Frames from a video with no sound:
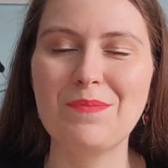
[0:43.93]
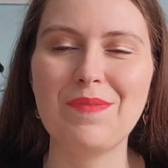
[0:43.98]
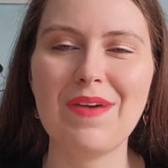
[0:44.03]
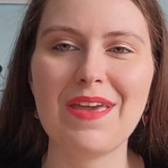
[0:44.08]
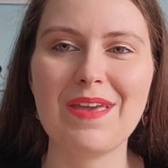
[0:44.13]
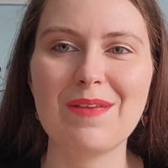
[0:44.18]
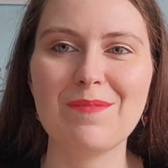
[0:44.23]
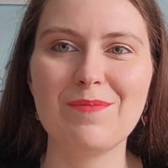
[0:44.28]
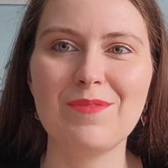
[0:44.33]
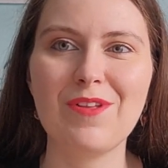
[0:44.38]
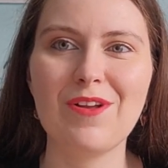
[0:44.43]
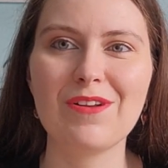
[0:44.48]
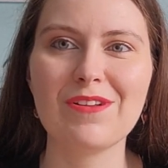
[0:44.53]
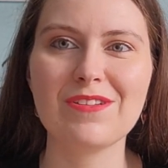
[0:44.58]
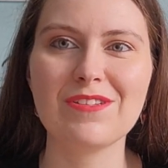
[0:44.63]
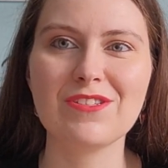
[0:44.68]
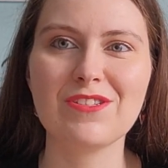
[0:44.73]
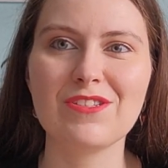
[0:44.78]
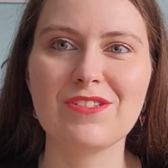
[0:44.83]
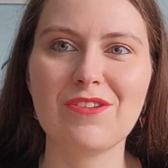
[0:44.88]
my blog
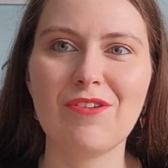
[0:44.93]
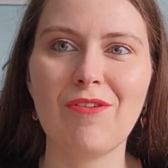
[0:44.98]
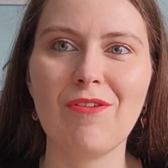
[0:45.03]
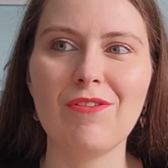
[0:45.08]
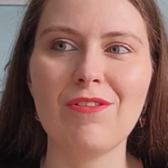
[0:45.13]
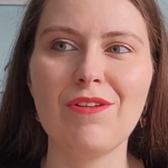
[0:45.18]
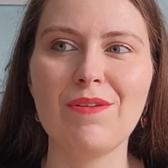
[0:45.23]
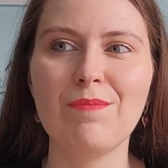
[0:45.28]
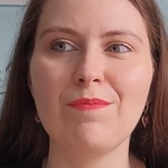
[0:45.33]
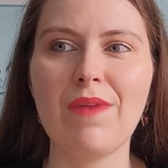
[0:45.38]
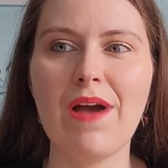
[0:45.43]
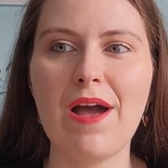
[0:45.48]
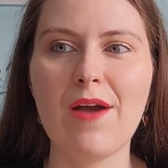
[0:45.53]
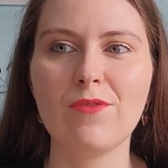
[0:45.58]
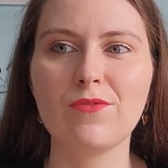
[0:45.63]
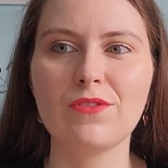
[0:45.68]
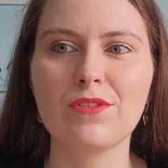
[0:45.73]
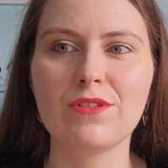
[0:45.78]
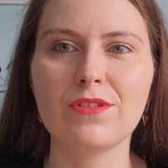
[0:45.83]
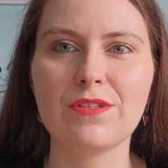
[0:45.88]
is all
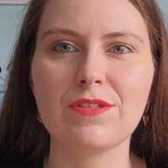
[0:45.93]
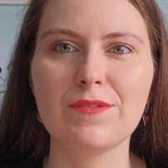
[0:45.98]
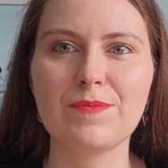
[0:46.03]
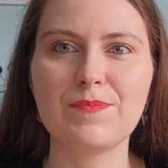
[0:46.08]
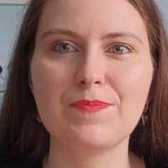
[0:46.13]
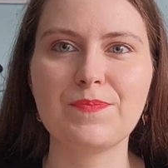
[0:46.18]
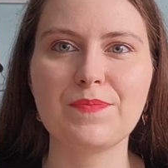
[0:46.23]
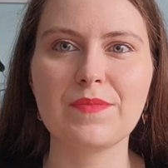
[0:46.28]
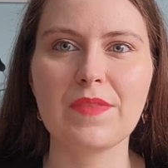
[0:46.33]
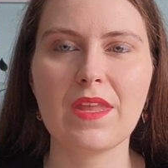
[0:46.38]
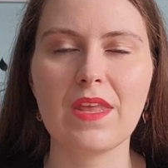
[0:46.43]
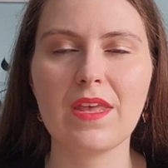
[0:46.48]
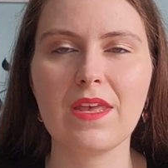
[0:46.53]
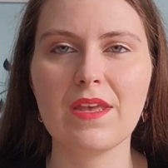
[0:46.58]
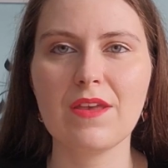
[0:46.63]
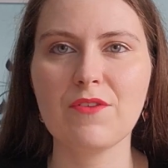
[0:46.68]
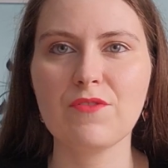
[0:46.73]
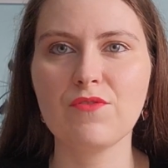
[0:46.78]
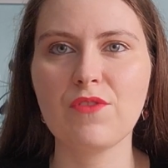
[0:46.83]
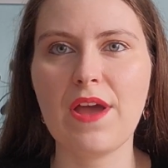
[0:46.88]
about
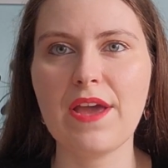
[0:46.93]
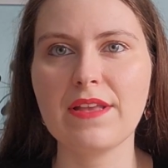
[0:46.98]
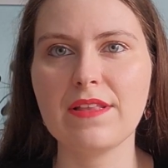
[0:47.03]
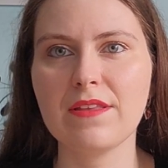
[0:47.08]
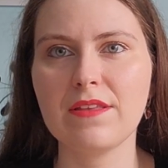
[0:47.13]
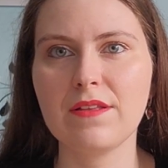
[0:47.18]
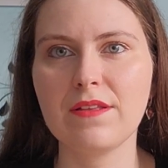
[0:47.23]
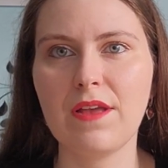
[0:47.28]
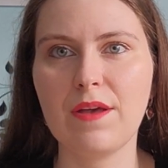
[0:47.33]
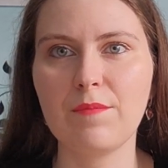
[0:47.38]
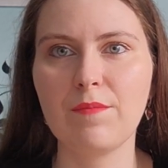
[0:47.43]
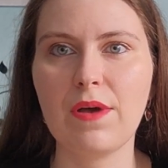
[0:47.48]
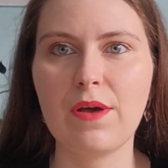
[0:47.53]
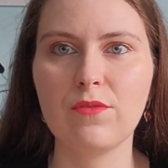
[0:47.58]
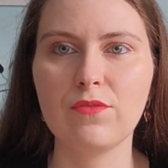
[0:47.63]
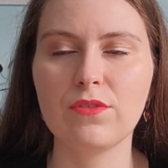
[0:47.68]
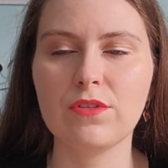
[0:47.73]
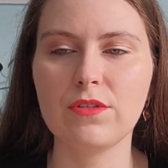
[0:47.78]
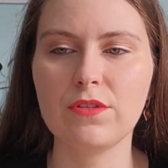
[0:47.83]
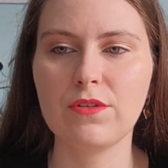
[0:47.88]
writing
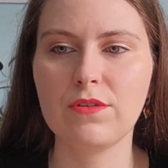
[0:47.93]
about,